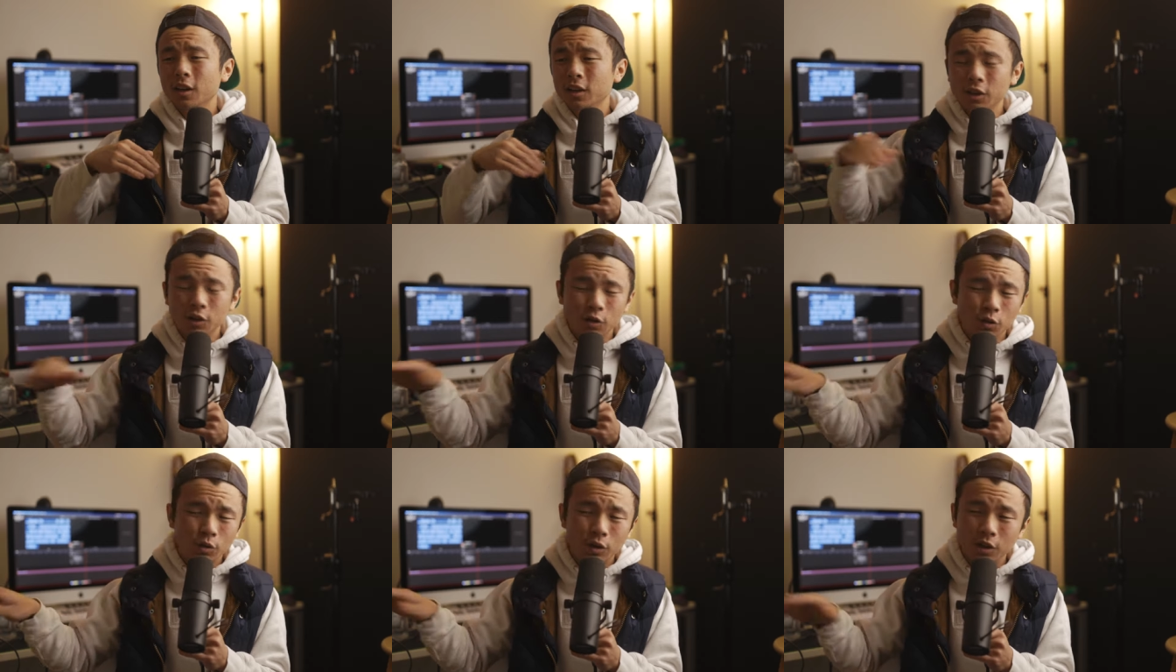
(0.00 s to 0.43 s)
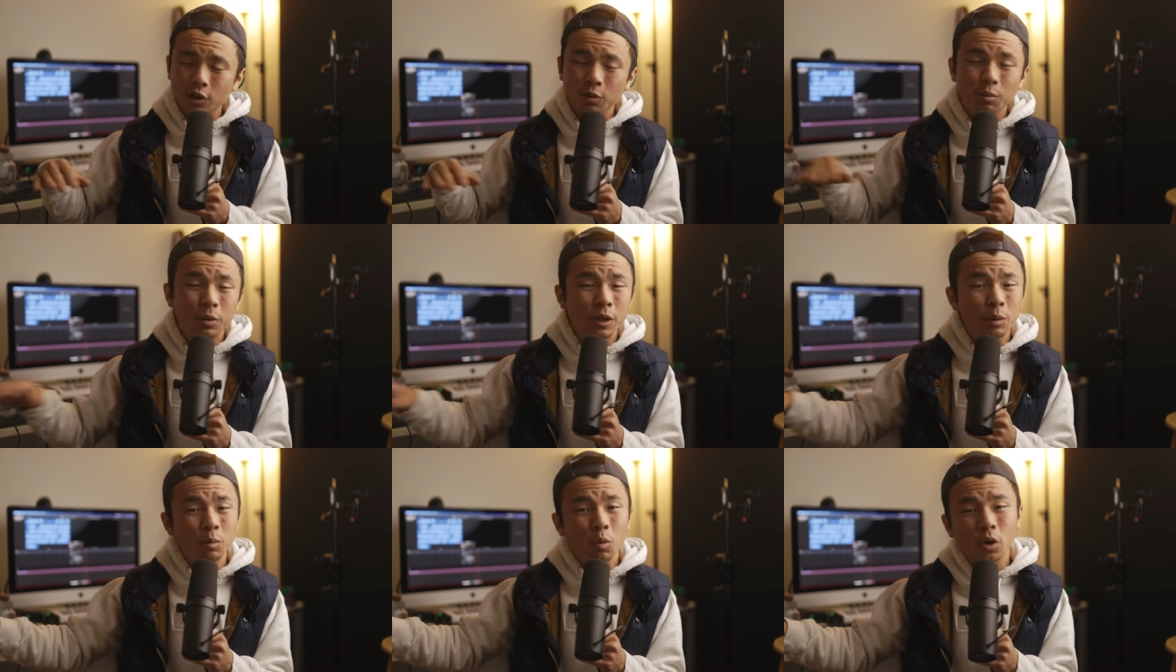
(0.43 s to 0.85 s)
You need to
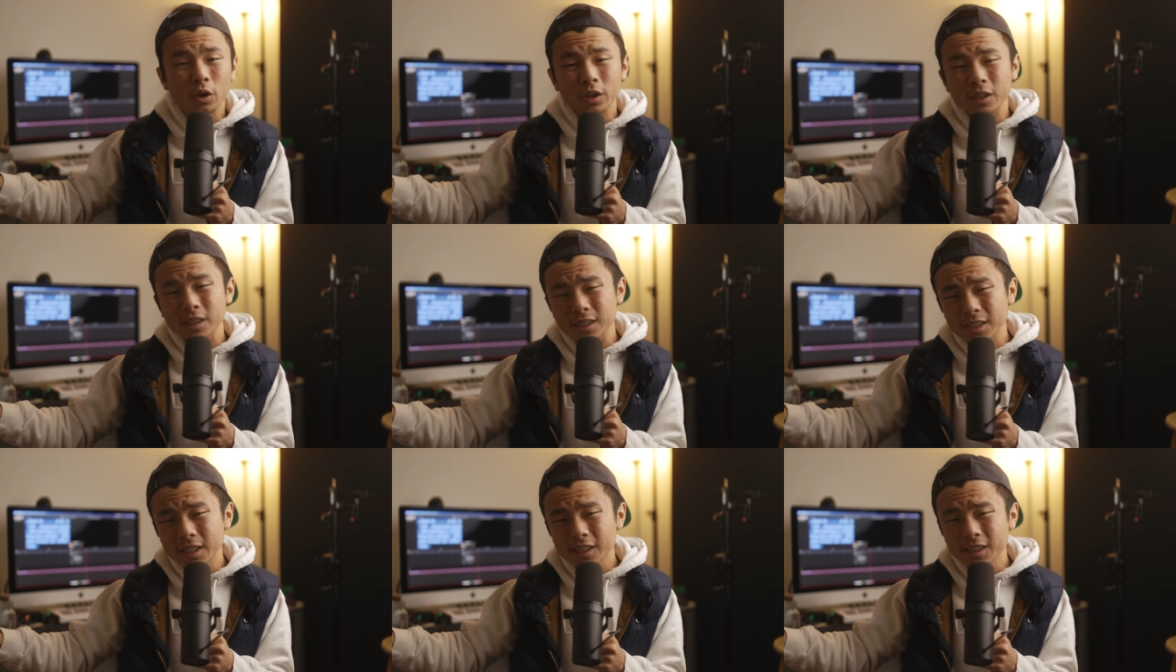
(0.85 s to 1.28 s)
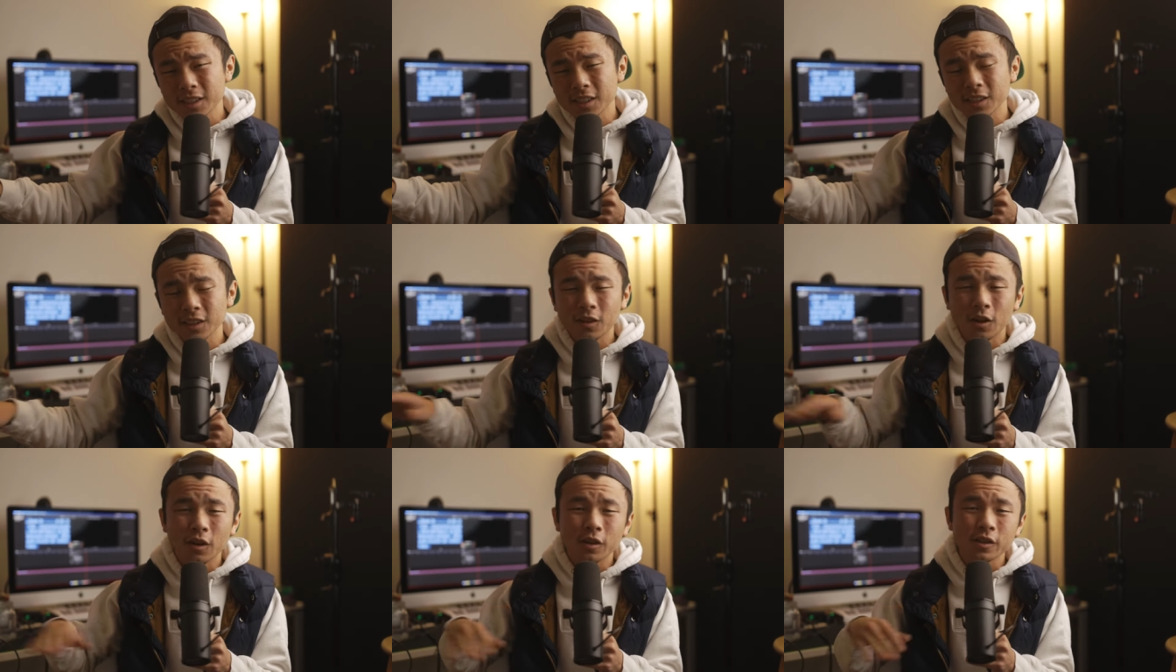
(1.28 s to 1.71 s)
be more
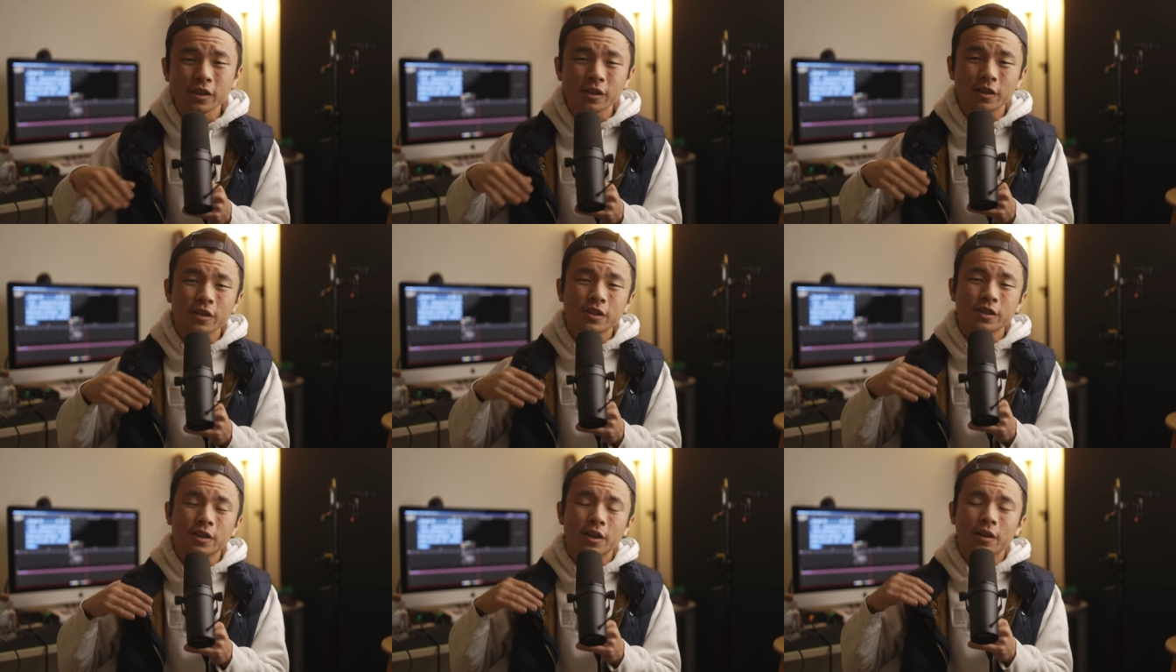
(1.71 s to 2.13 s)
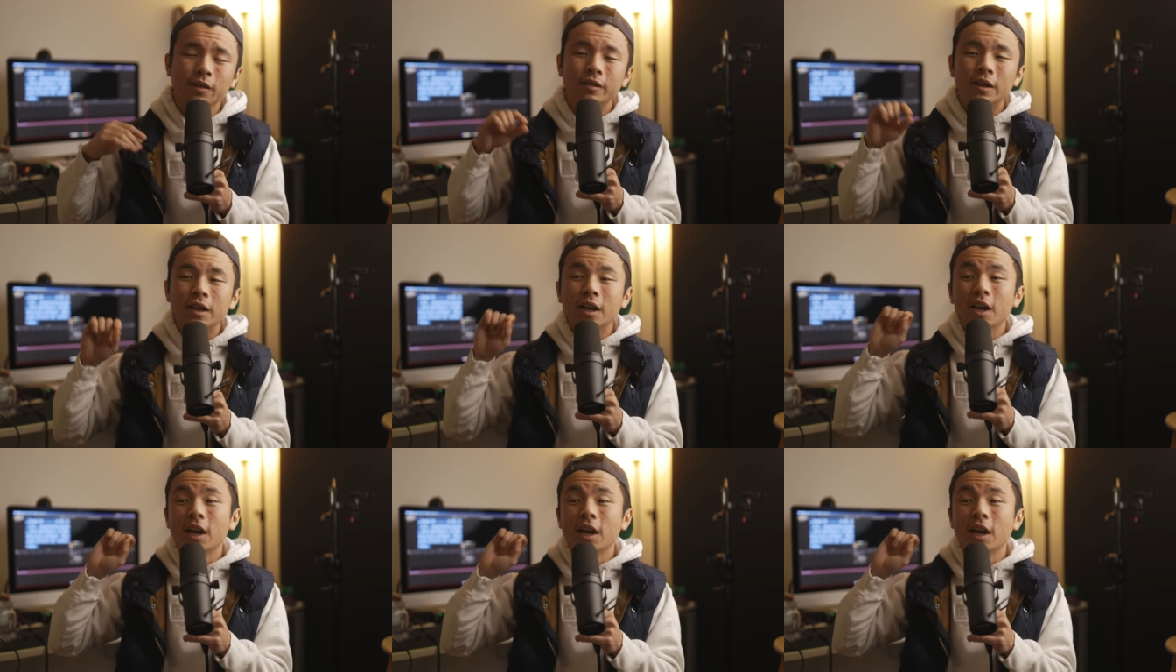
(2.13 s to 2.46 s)
consistent, all sort of stuff.